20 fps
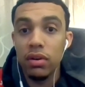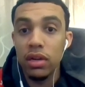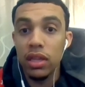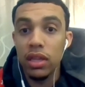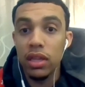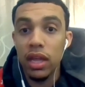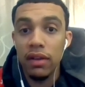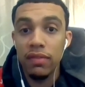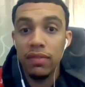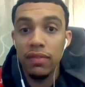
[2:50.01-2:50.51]
A
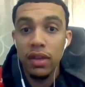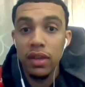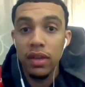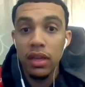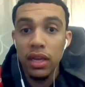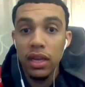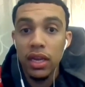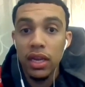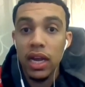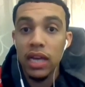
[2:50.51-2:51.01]
lot of
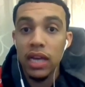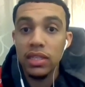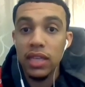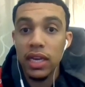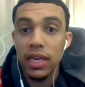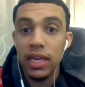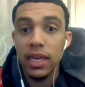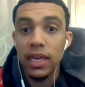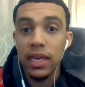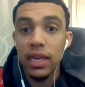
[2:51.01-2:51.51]
guys
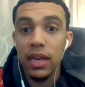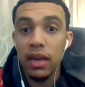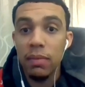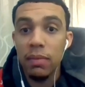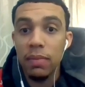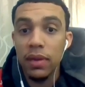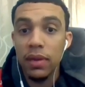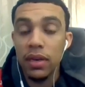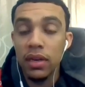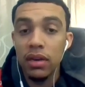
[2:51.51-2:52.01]
that can get
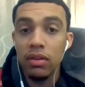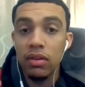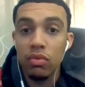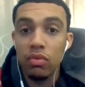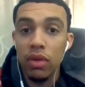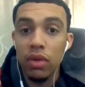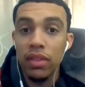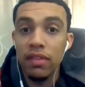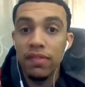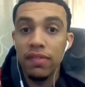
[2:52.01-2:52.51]
up and
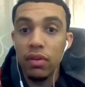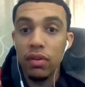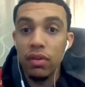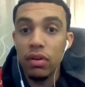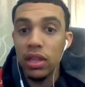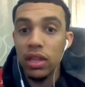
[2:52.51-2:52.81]
run the floor.